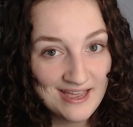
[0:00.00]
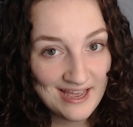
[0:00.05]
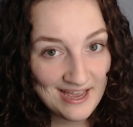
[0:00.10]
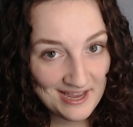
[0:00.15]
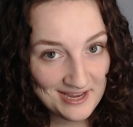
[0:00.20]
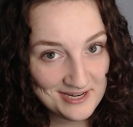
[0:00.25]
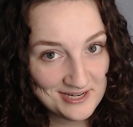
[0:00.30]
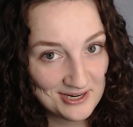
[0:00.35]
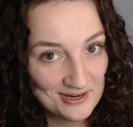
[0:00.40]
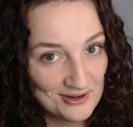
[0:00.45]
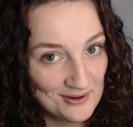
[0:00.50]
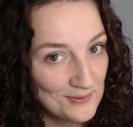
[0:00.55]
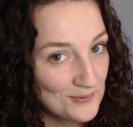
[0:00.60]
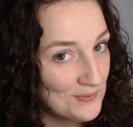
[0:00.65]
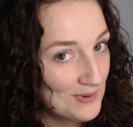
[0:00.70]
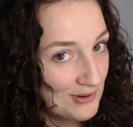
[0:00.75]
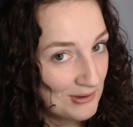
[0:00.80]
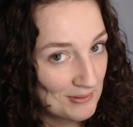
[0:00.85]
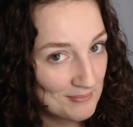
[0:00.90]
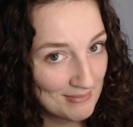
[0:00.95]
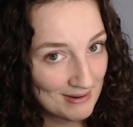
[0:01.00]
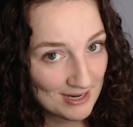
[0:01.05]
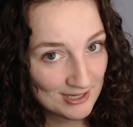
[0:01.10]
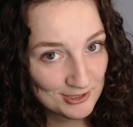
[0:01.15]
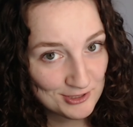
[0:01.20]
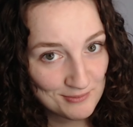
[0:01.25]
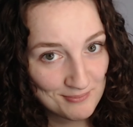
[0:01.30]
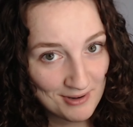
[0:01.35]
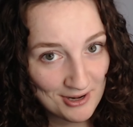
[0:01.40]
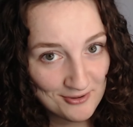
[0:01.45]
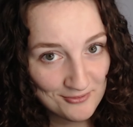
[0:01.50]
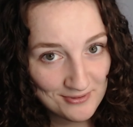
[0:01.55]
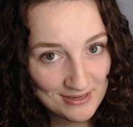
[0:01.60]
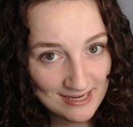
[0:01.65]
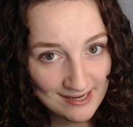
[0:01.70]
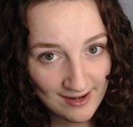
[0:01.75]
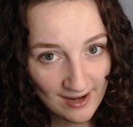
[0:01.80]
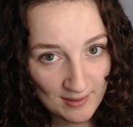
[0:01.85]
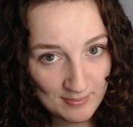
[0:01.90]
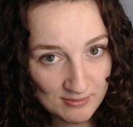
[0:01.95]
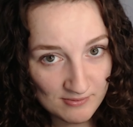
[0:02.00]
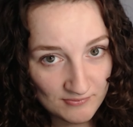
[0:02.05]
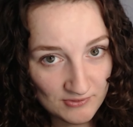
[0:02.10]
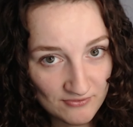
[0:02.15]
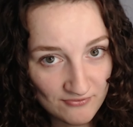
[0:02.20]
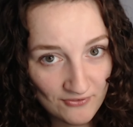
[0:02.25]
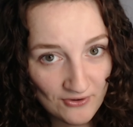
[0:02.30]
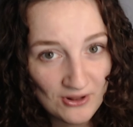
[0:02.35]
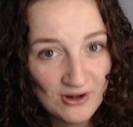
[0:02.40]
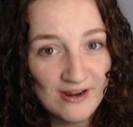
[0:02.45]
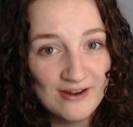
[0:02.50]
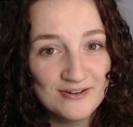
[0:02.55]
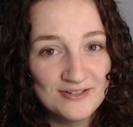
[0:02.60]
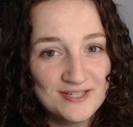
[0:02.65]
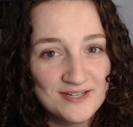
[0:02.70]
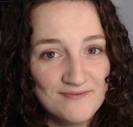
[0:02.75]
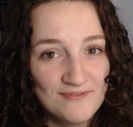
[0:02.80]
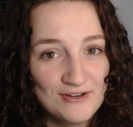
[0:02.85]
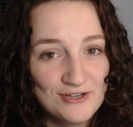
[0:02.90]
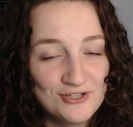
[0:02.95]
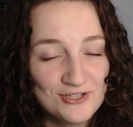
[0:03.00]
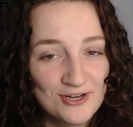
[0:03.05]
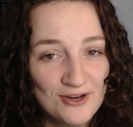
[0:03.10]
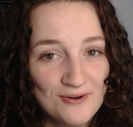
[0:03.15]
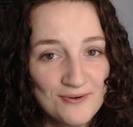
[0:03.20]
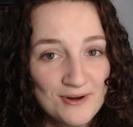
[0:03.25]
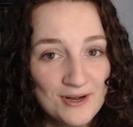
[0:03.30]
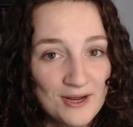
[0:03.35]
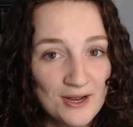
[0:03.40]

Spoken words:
Hey y'all, welcome back to my recap of the Fallout TV show.